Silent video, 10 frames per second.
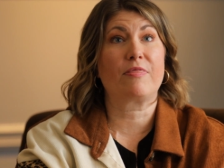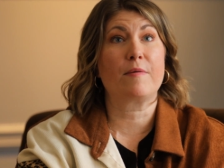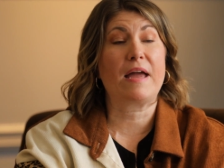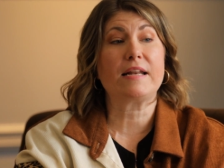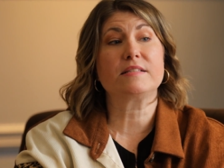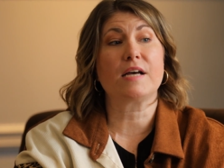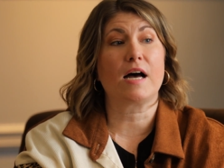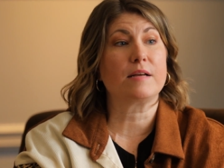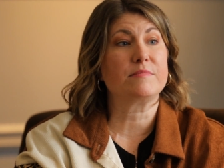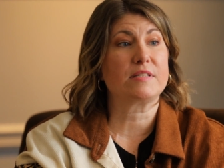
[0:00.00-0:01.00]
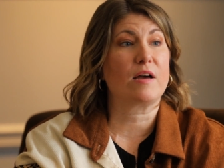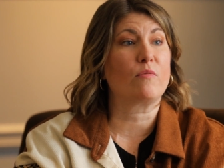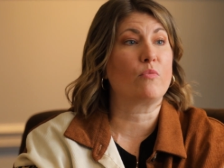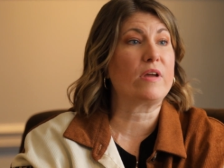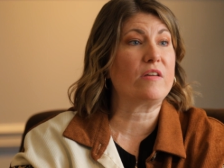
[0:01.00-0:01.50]
the many times
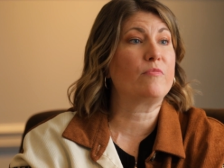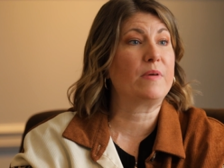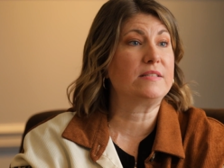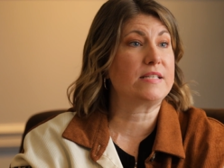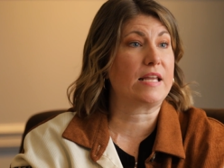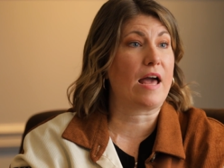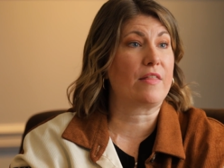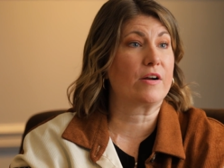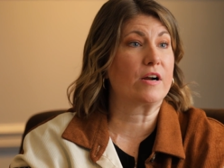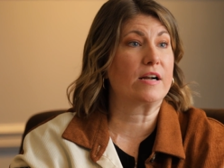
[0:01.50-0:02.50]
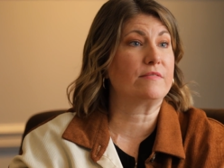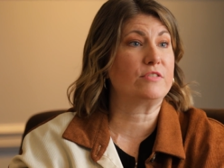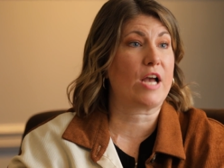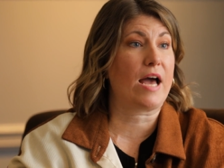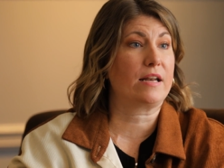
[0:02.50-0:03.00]
that we've been together and have
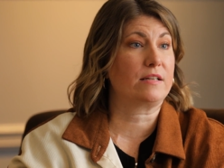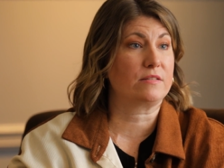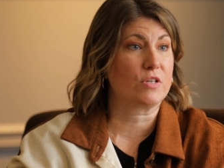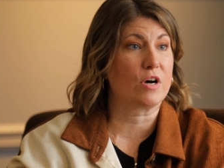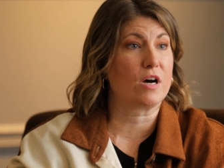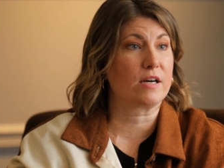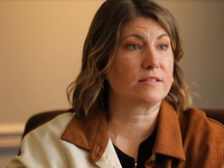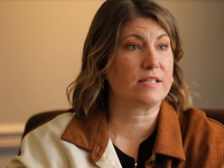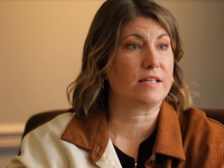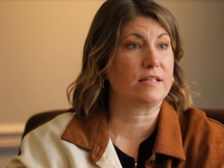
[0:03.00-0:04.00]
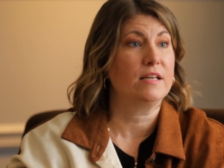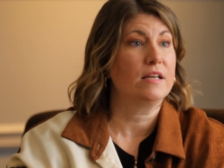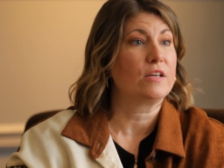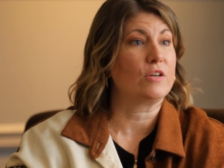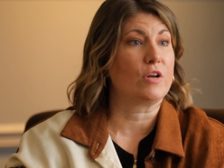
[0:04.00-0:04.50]
chatted and talked and
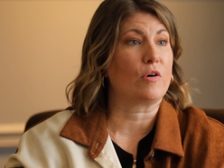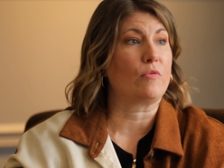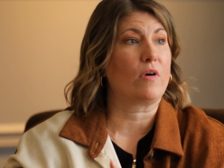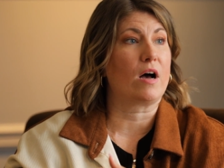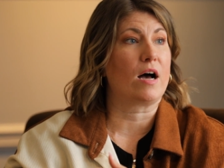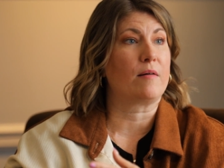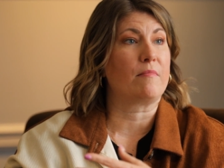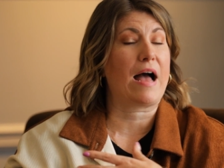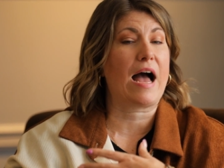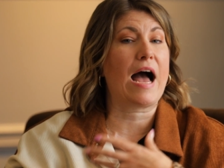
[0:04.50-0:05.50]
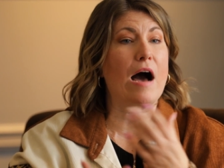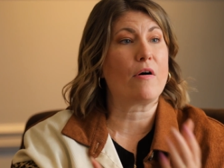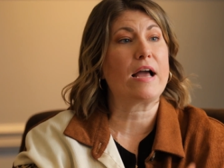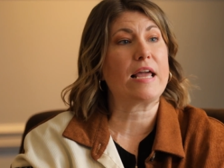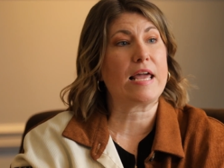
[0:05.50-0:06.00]
you know um,
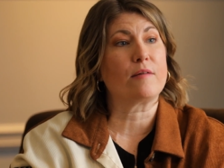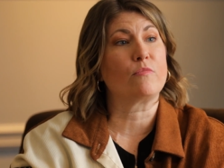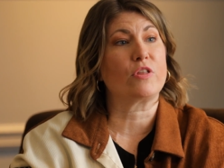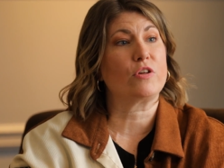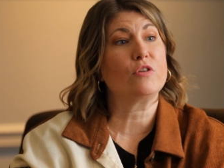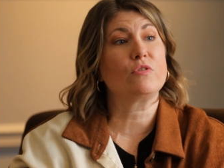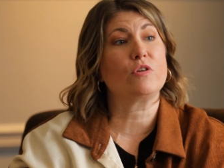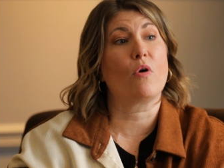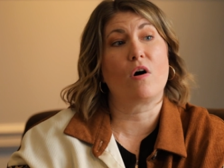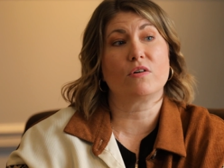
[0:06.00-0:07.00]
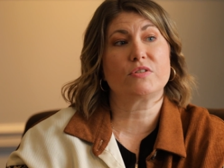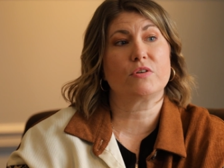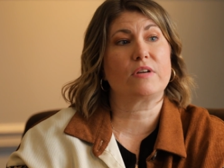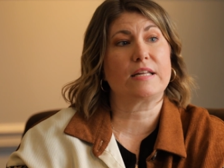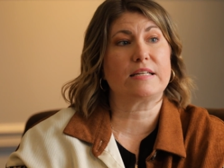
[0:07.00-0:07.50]
how I am with you, you
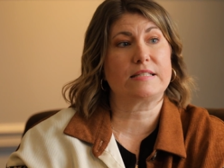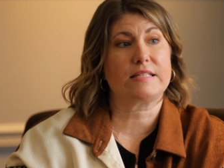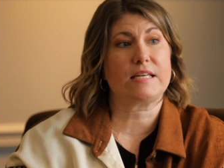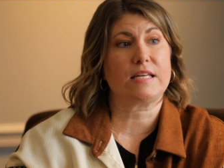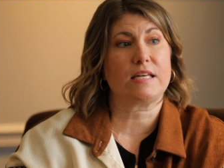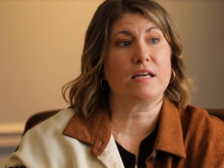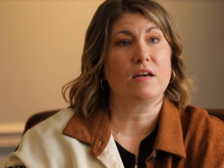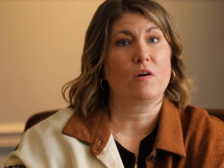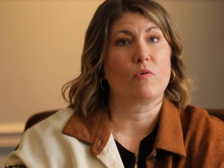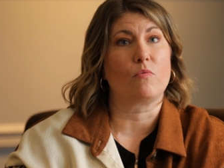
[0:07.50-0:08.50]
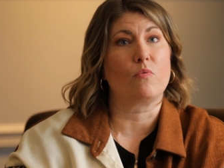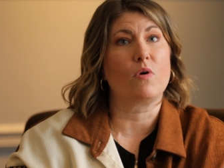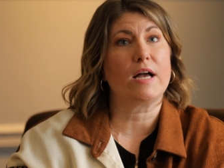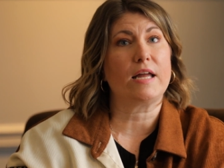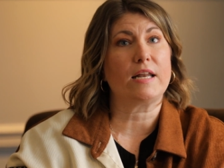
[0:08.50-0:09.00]
also get to see
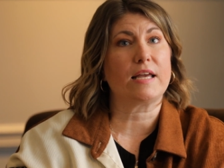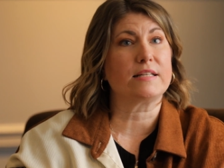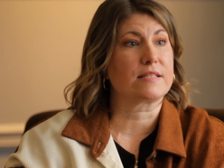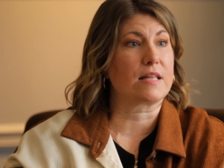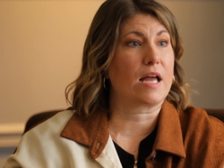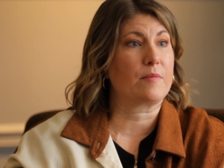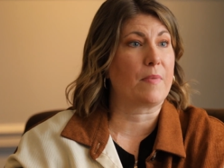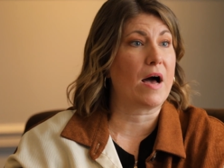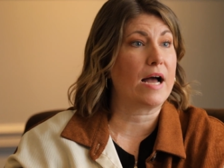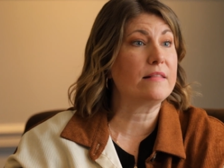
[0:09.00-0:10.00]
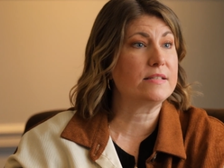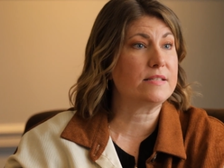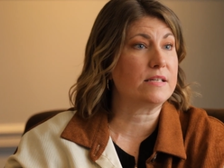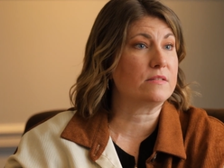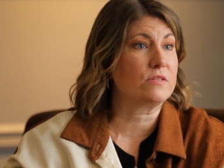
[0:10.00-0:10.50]
what it's like behind the
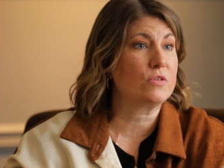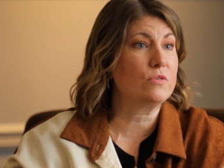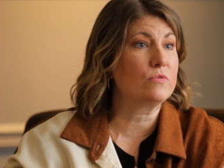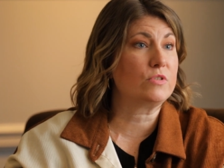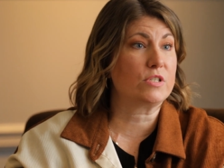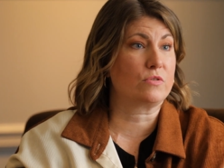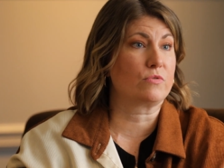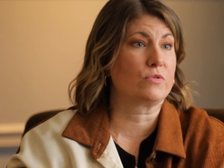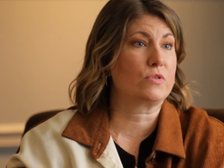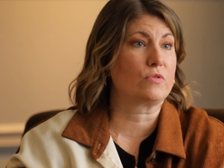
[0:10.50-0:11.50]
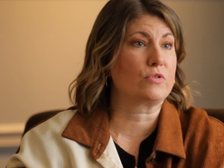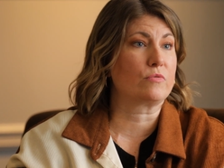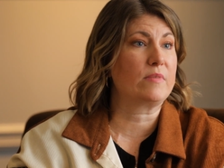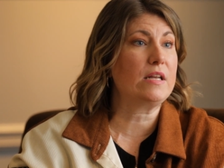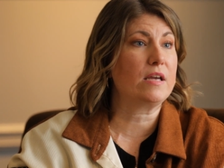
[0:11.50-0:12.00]
scenes mm-hmm. too, mm-hmm. just through
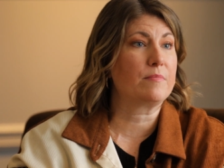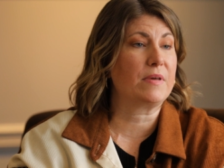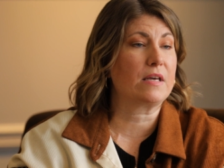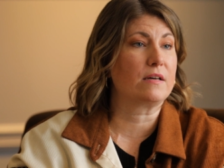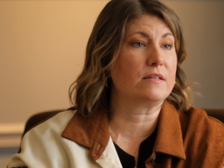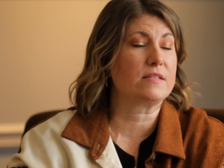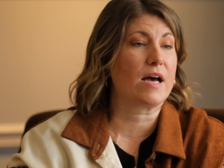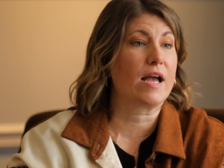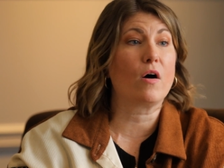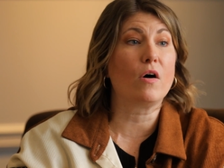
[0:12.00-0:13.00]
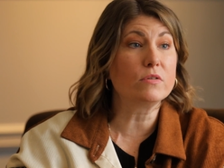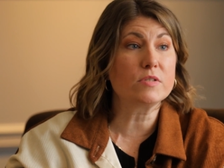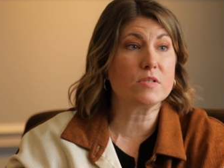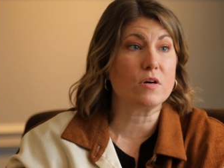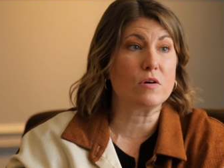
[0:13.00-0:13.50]
social media because right. I
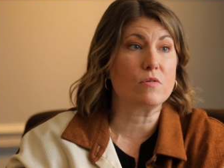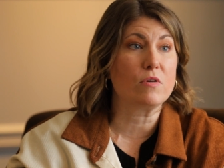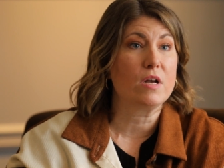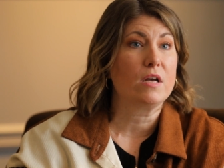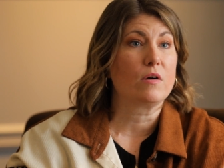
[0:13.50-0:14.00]
also